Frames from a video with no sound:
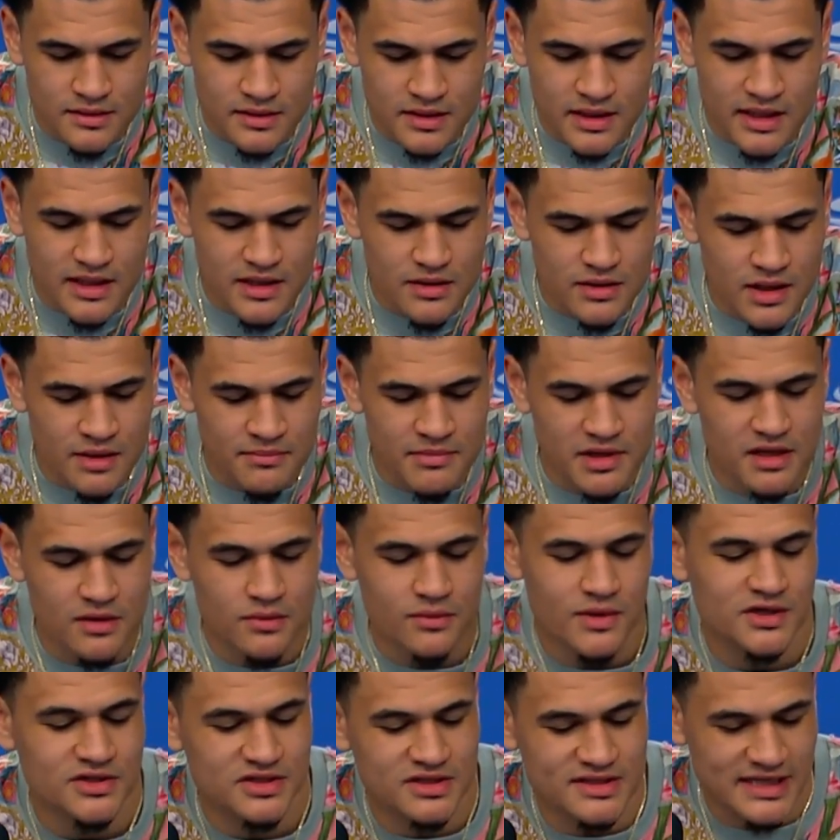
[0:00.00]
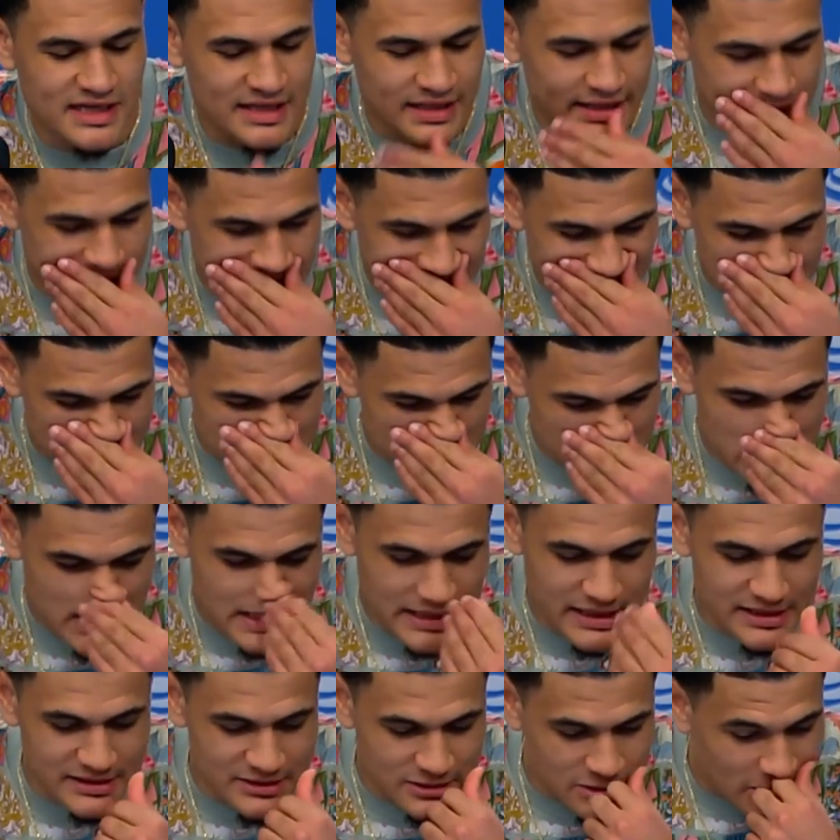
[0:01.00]
Yeah, he watches our games,
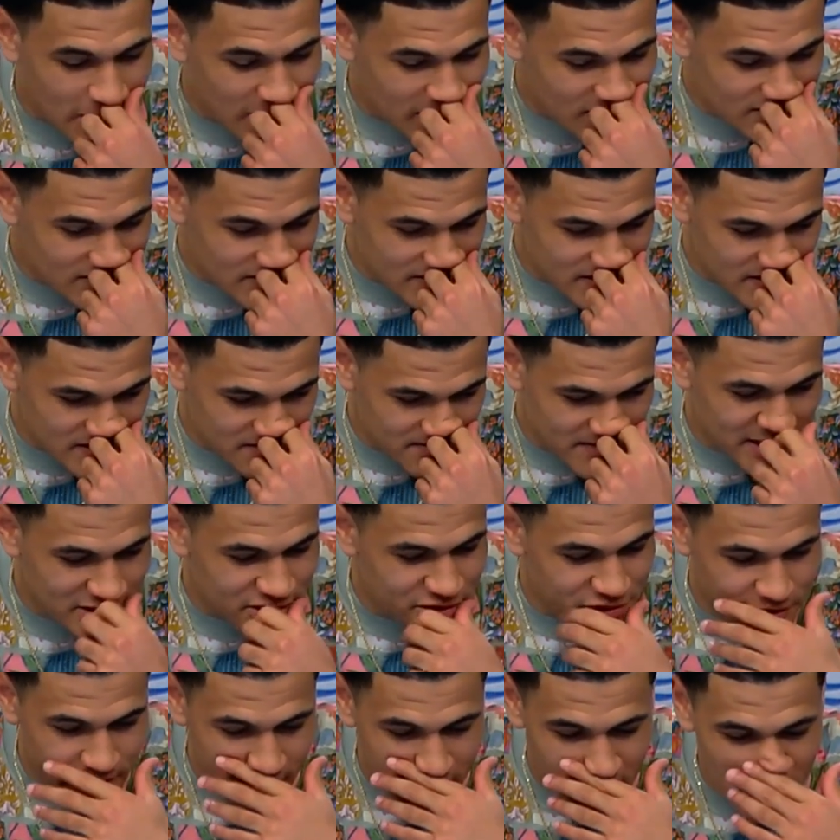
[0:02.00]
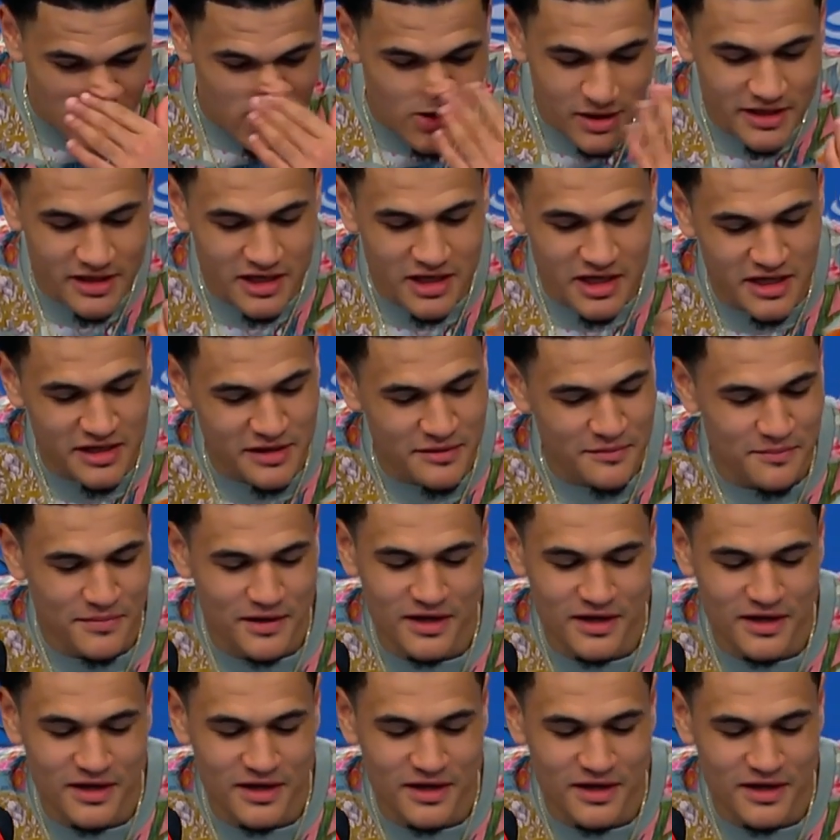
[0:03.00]
and he's talked to my trainer and whatnot.